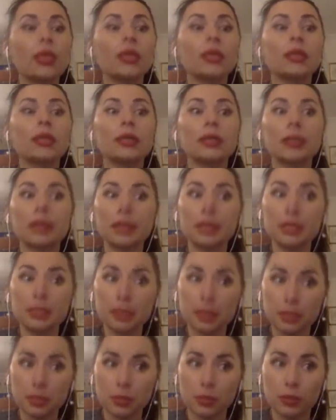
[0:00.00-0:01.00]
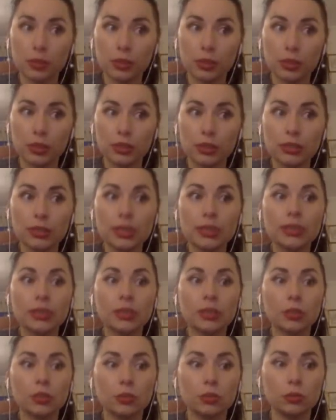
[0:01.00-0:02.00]
He has his wishes and
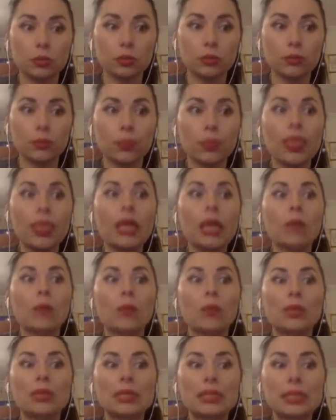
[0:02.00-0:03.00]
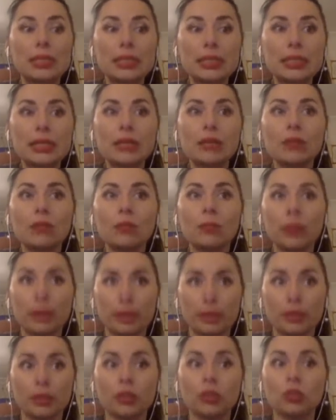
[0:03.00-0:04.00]
he do it. But real
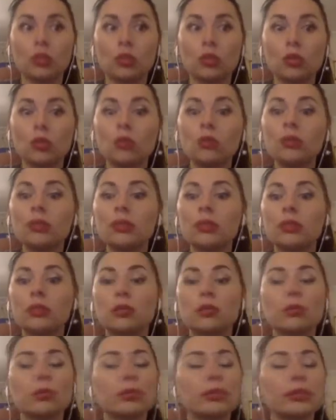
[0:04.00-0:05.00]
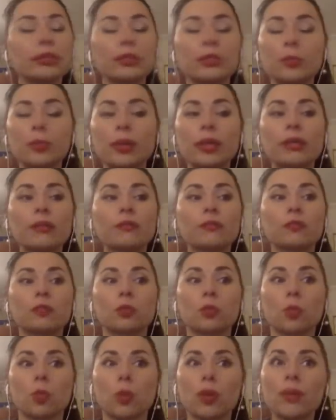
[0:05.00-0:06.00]
men don't expect
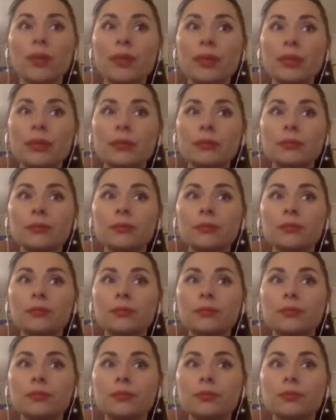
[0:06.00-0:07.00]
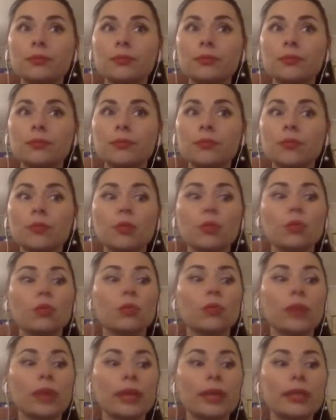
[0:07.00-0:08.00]
from women to
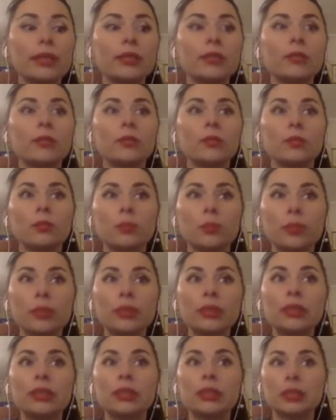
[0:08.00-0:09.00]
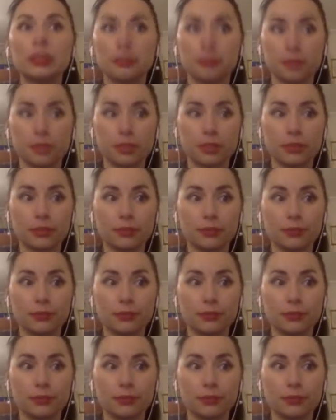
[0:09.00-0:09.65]
make him big gifts.